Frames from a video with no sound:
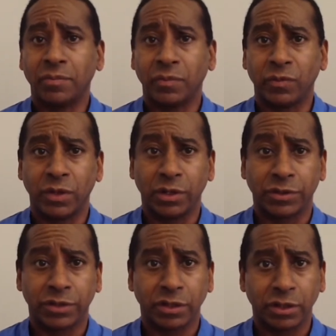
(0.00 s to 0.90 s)

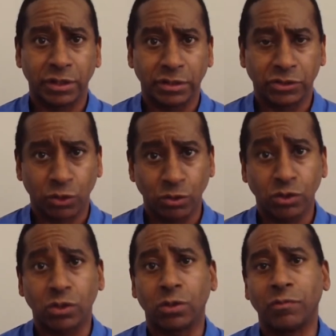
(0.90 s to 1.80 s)
With
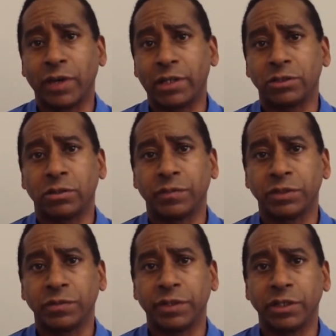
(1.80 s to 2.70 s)
surgical vaginal
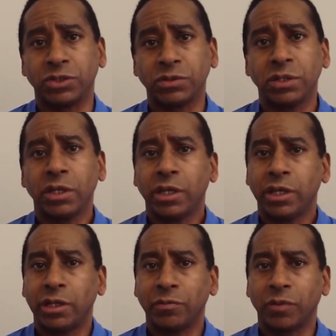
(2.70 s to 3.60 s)
rejuvenation,
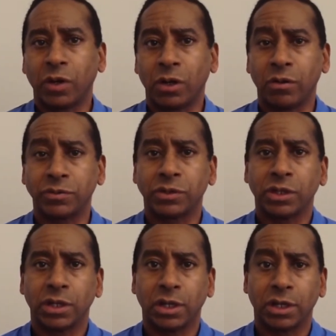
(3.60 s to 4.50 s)
it involved
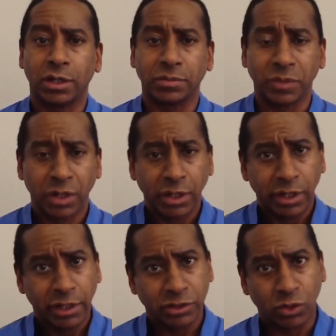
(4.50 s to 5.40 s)

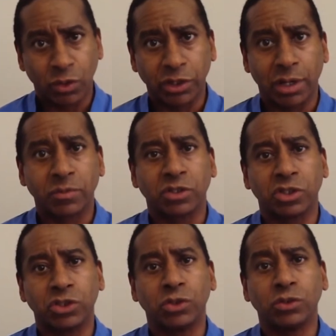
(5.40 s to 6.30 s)
sewing up the
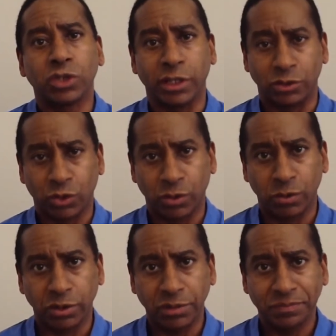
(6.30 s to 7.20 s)
tissues
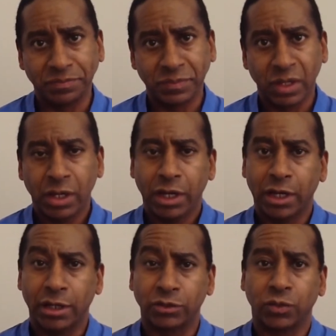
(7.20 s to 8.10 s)
internally,
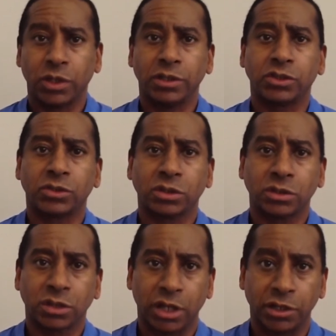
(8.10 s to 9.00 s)
as well as
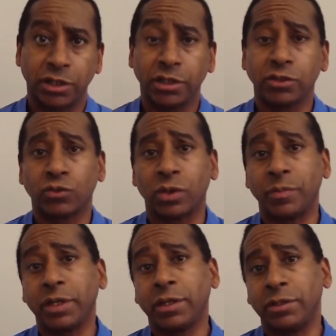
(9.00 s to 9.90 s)
cutting,
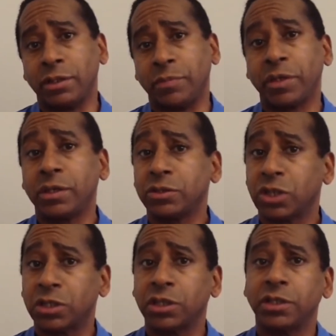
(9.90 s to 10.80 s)
trimming, nipping, and
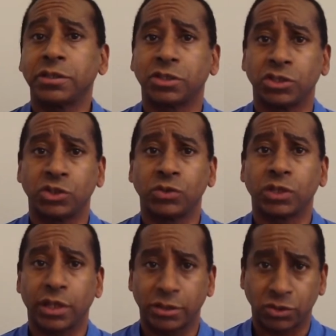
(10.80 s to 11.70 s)
tucking the tissues
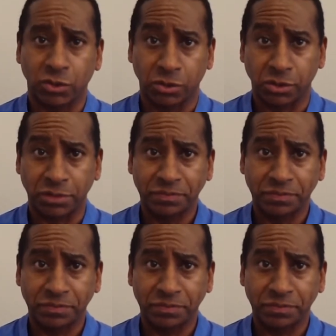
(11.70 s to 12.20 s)
externally.